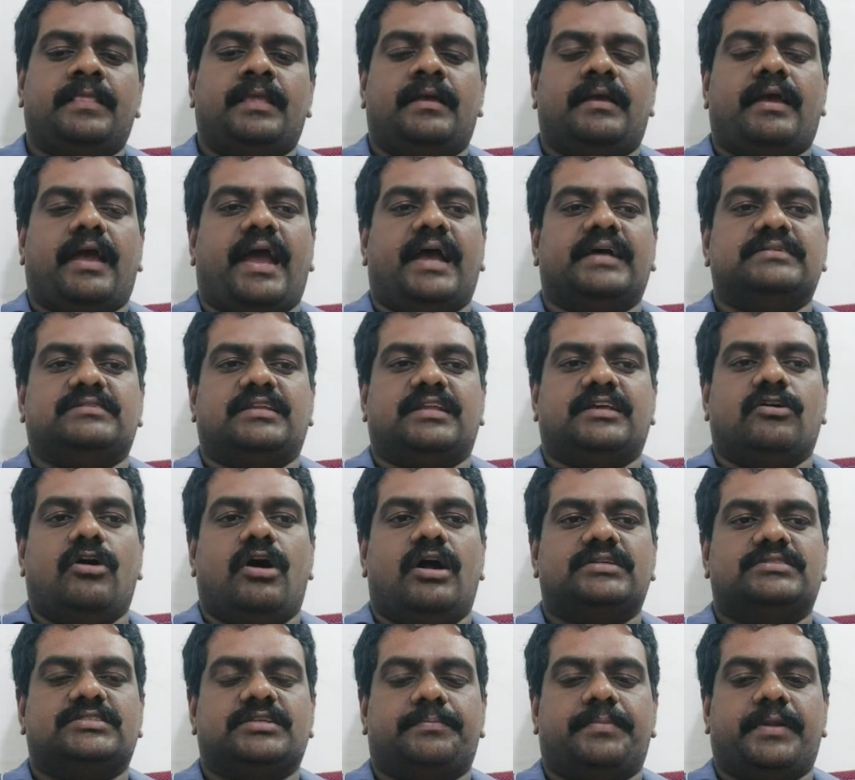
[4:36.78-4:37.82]
As
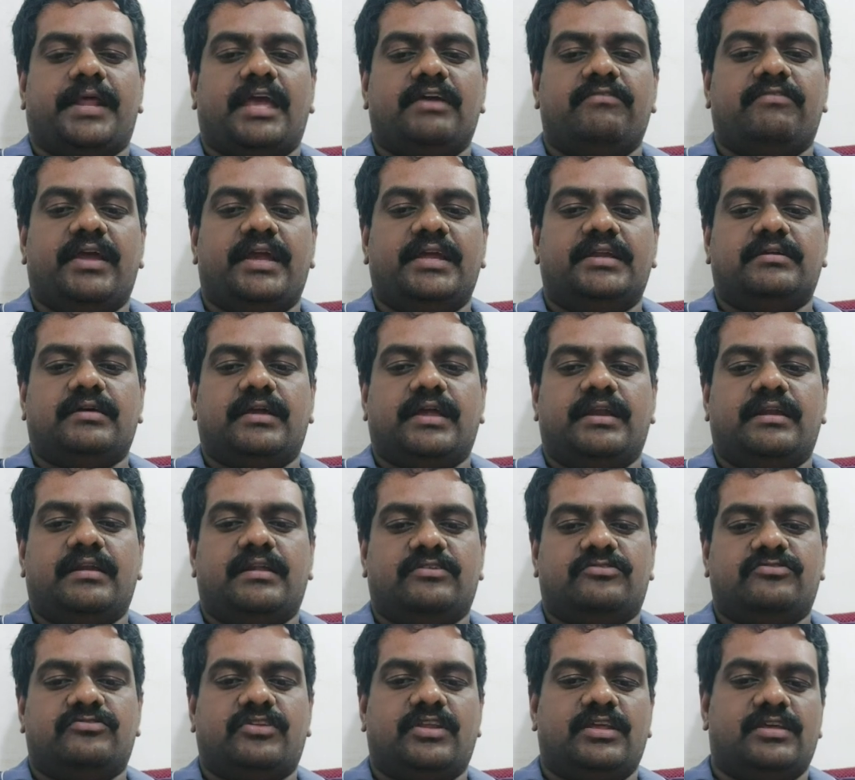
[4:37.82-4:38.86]
regards private
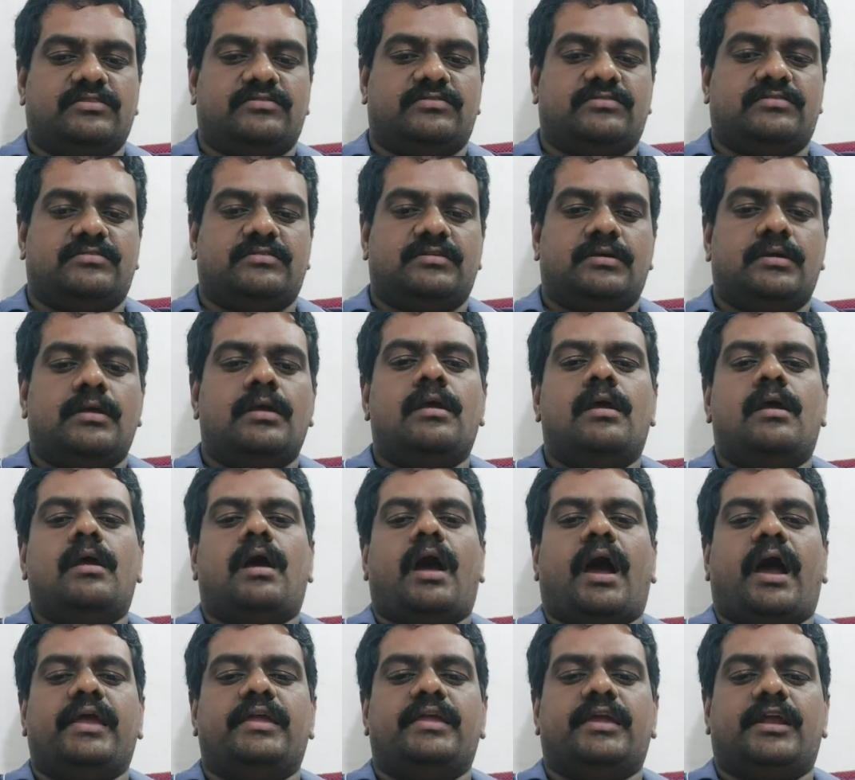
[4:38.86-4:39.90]
industries,
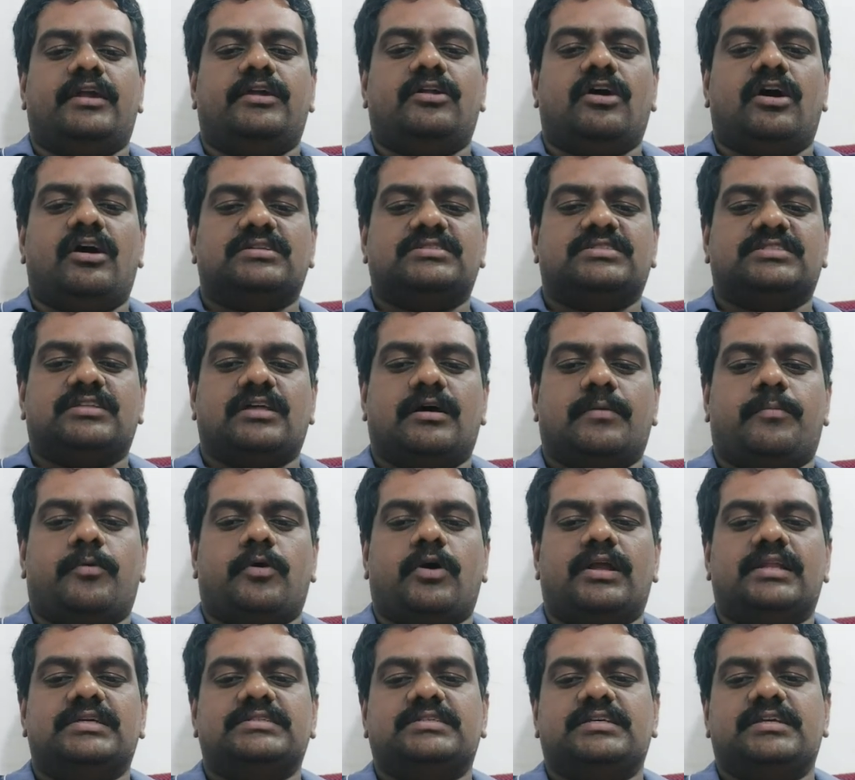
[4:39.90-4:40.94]
I endorse the
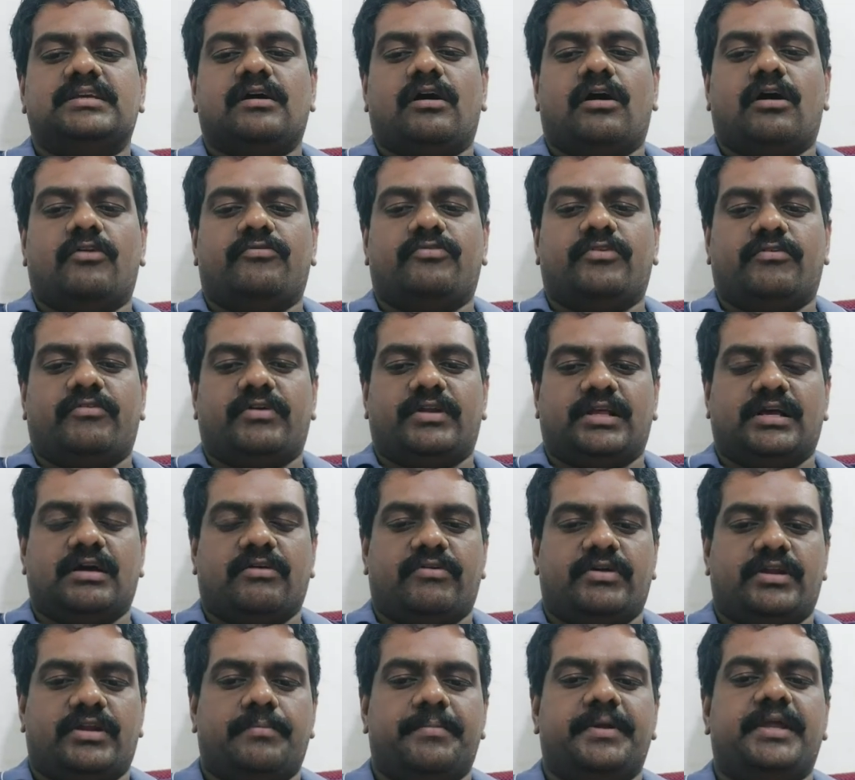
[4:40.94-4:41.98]
policy of our
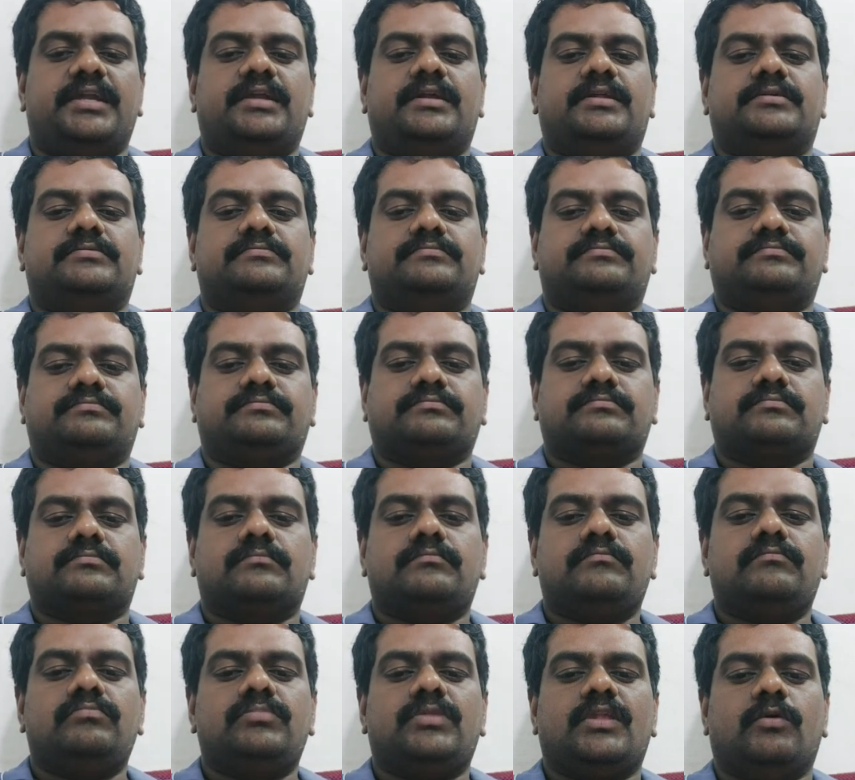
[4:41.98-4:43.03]
government,
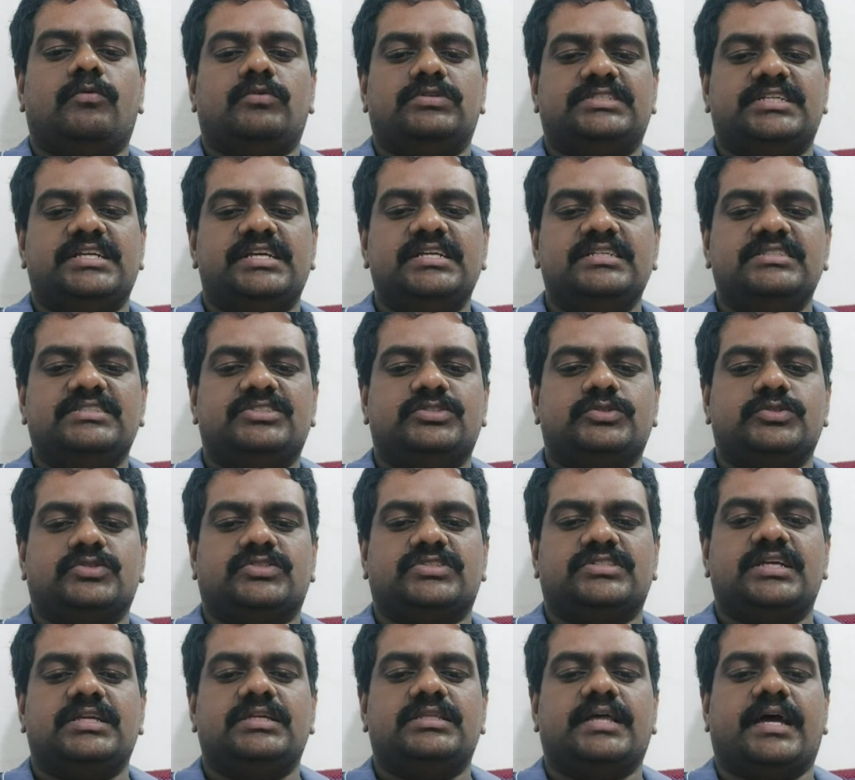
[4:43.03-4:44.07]
which is to
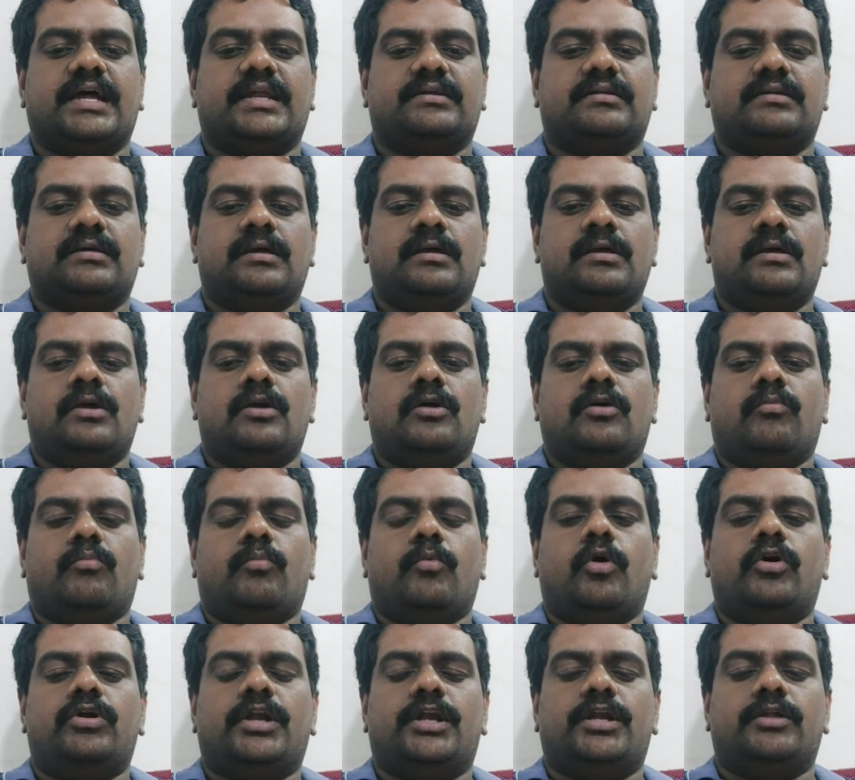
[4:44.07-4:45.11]
see that
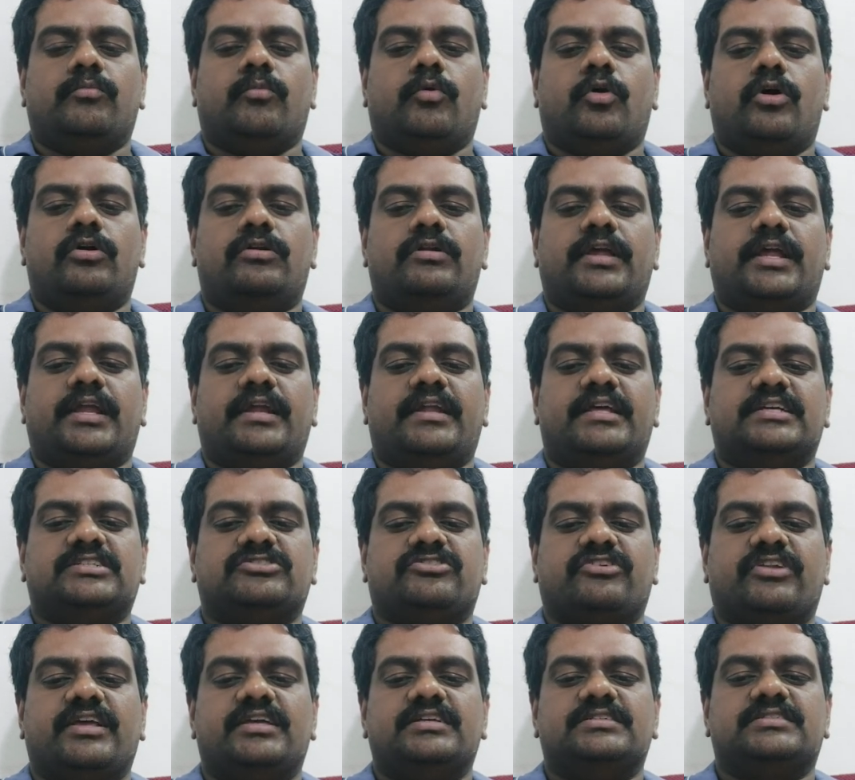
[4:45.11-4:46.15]
more and more
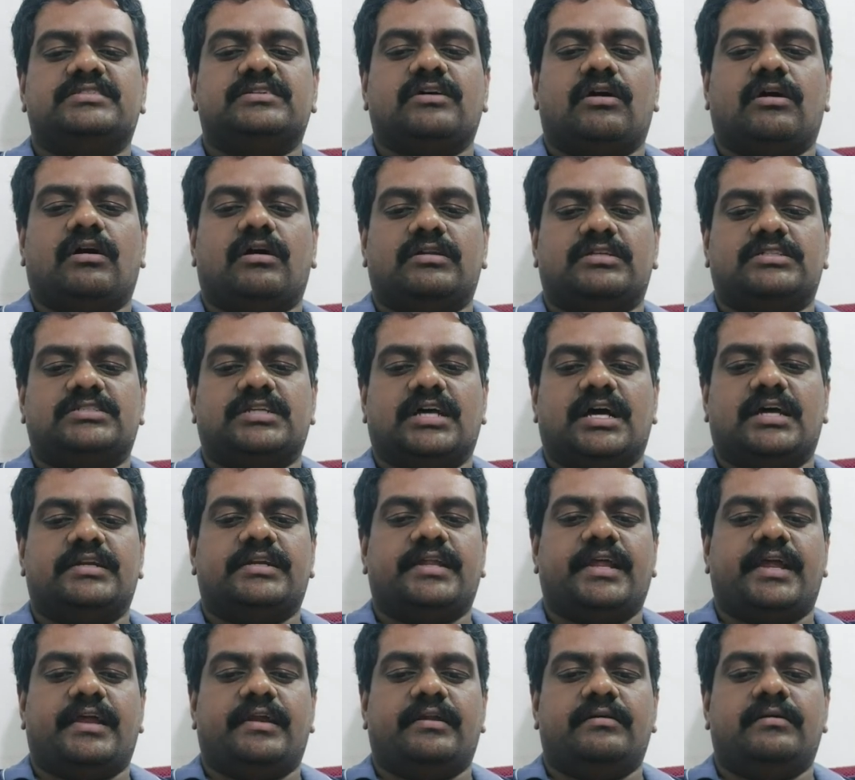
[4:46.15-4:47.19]
industries are
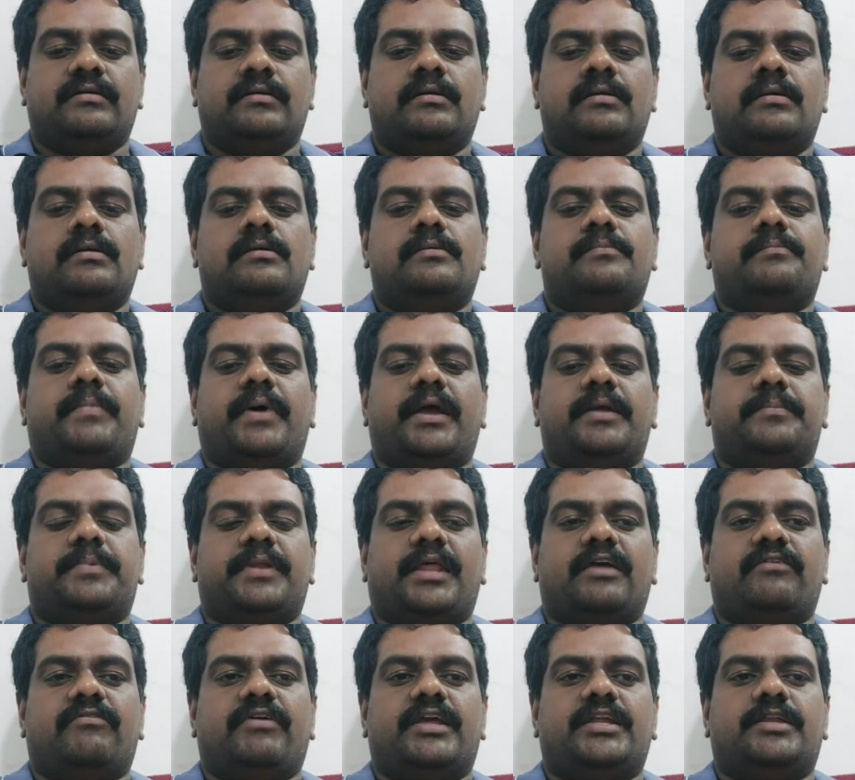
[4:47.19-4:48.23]
started by
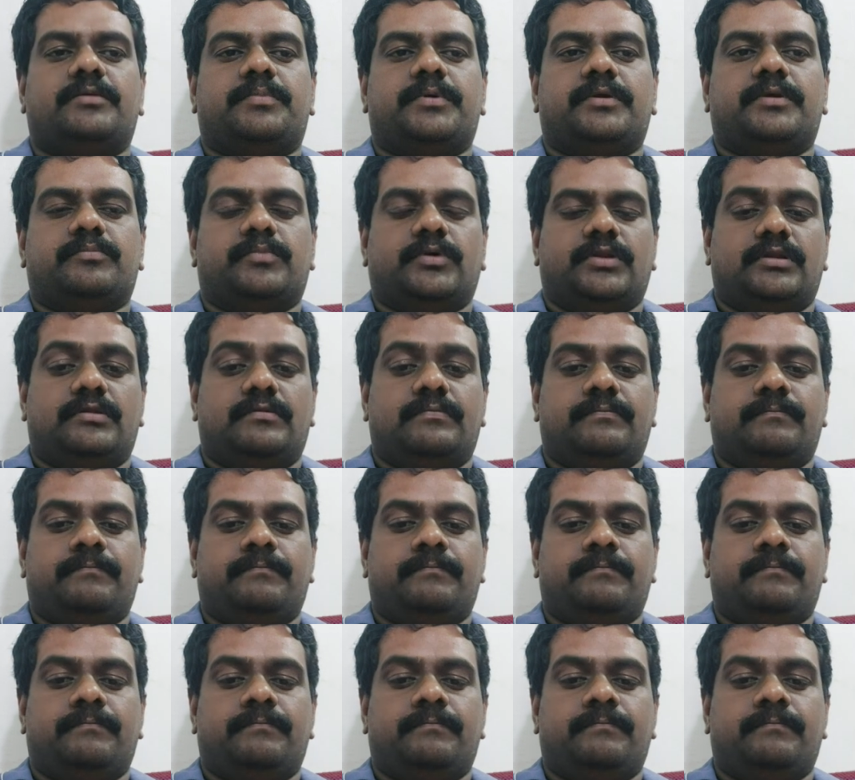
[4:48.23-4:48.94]
private people.